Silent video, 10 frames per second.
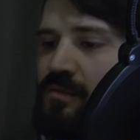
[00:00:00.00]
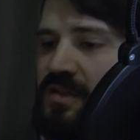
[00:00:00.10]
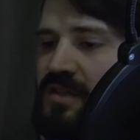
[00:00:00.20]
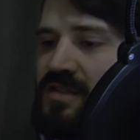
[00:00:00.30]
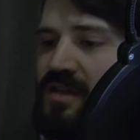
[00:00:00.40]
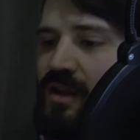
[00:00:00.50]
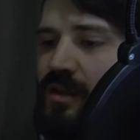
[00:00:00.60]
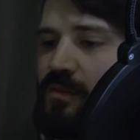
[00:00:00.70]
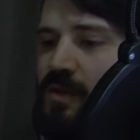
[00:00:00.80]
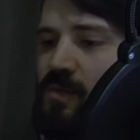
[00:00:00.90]
But this
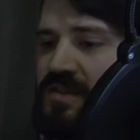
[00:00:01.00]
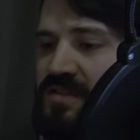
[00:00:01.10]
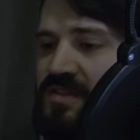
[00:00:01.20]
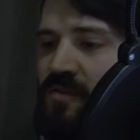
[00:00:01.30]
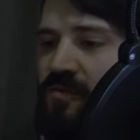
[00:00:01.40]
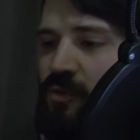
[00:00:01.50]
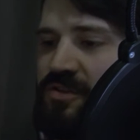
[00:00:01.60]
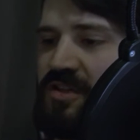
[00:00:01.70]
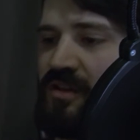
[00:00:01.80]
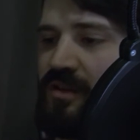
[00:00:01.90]
time he wasn't so
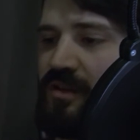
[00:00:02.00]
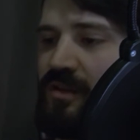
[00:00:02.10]
fortunate.